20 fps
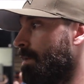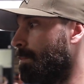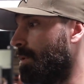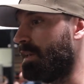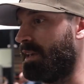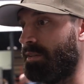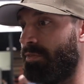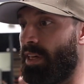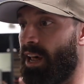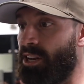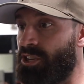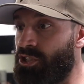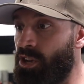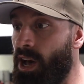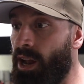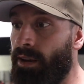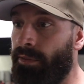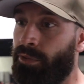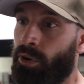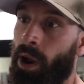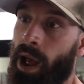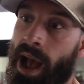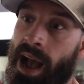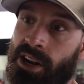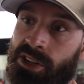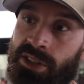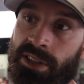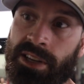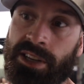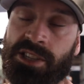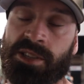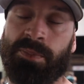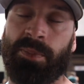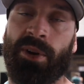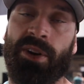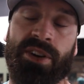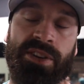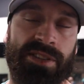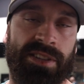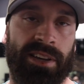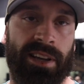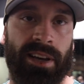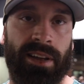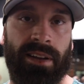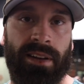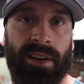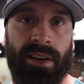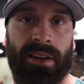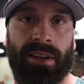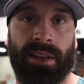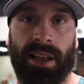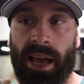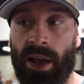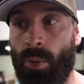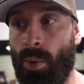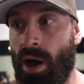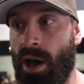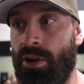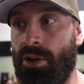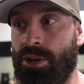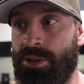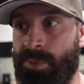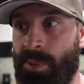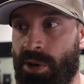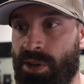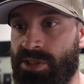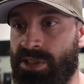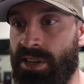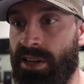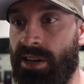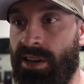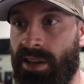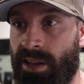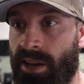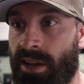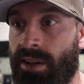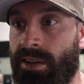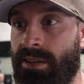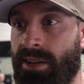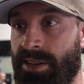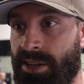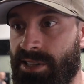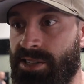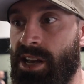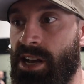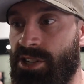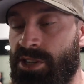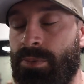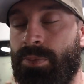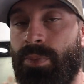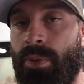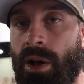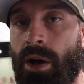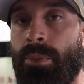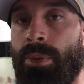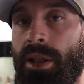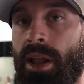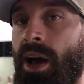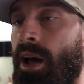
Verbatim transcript: but give that a shot if you're actually experiencing it. Like while you're experiencing it, it, it does actually help a